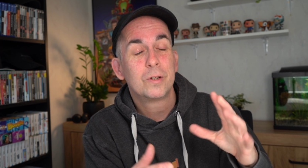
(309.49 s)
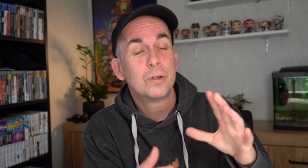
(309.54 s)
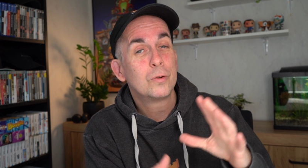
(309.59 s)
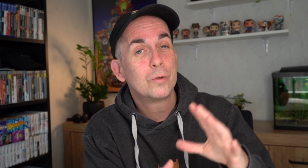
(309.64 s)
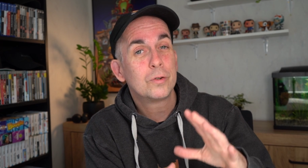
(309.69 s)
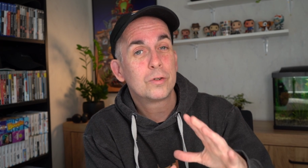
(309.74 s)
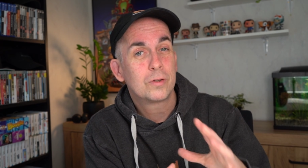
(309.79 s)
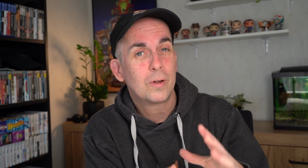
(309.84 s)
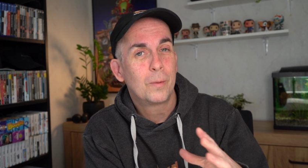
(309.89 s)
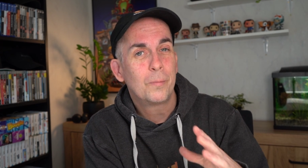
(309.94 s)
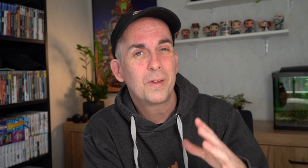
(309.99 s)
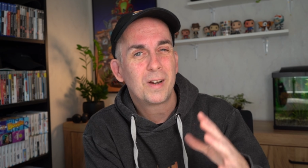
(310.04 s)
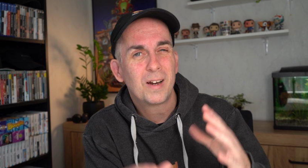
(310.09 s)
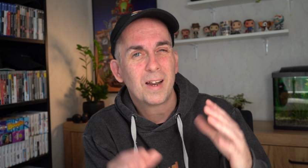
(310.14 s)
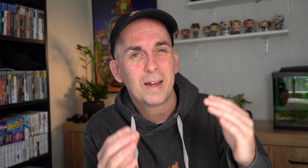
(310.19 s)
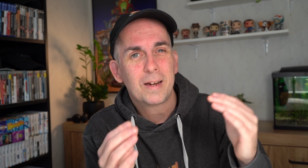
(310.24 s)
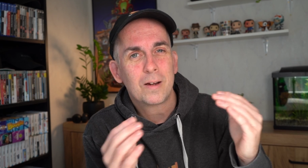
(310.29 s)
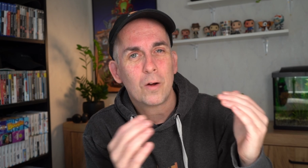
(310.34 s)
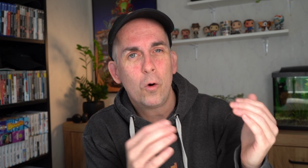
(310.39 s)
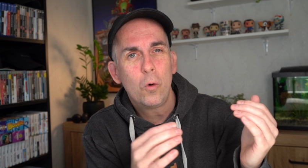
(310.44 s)
use something
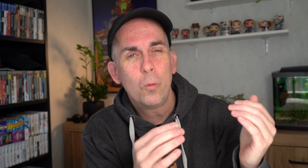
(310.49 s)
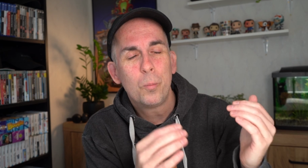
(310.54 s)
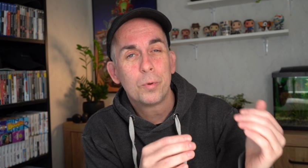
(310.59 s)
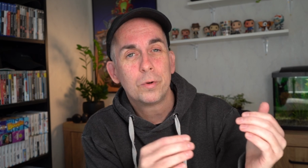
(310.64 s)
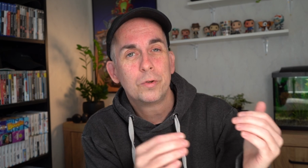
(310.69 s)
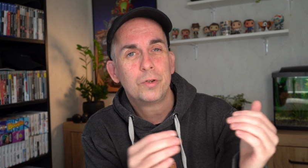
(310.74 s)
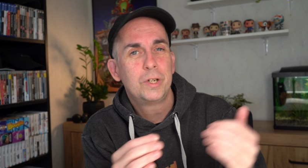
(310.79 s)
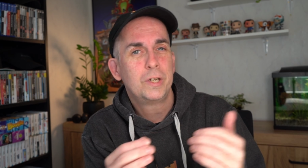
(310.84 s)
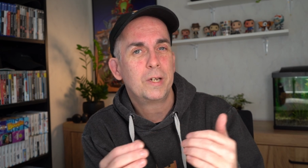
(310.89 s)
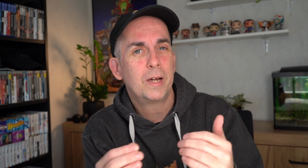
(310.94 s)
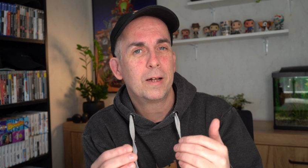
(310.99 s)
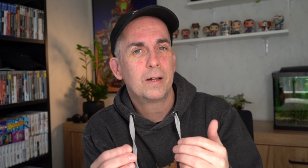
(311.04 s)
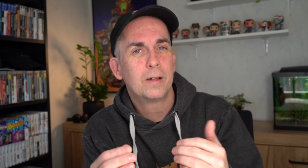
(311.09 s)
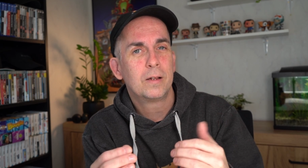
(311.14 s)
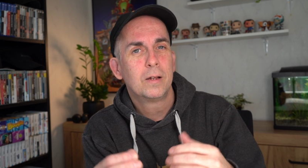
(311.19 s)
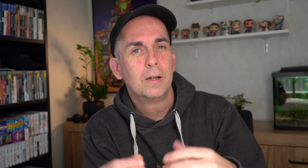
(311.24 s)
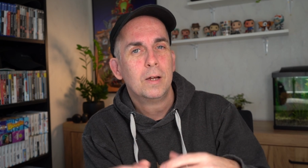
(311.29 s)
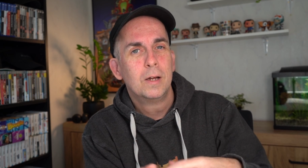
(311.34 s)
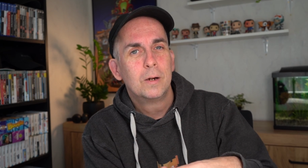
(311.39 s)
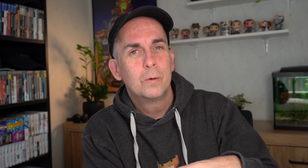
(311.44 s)
like
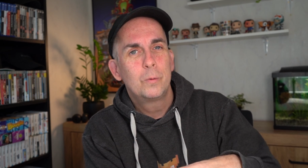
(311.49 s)
OpenGL,